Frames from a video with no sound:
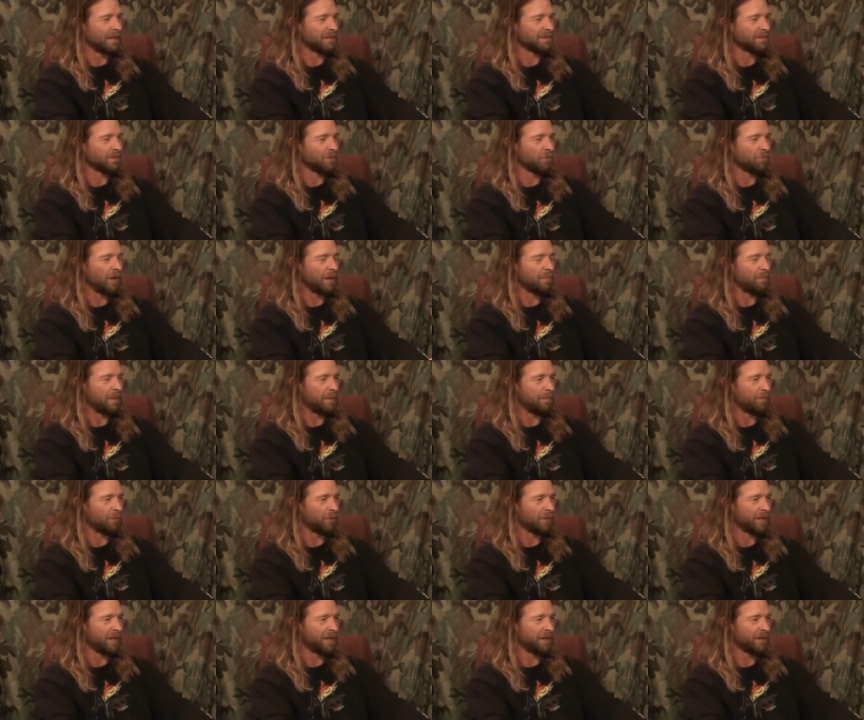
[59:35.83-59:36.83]
some great
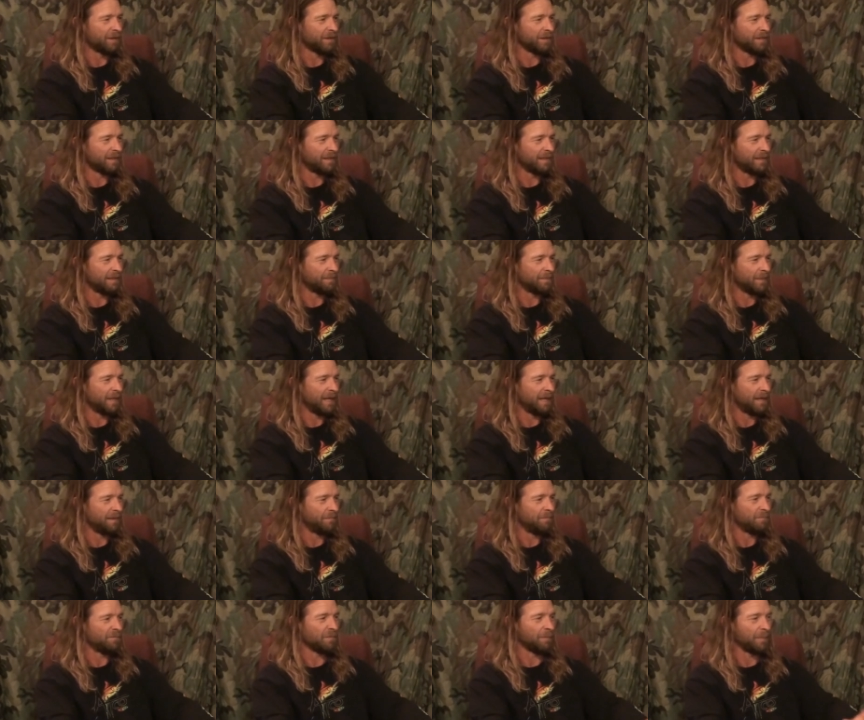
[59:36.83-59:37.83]
people here,
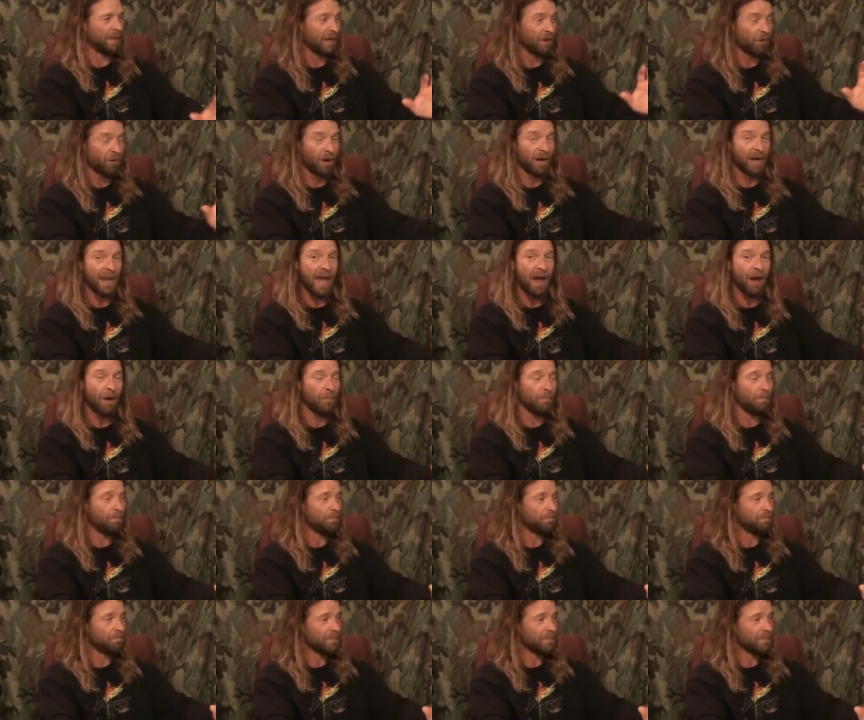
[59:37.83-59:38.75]
and from here on out,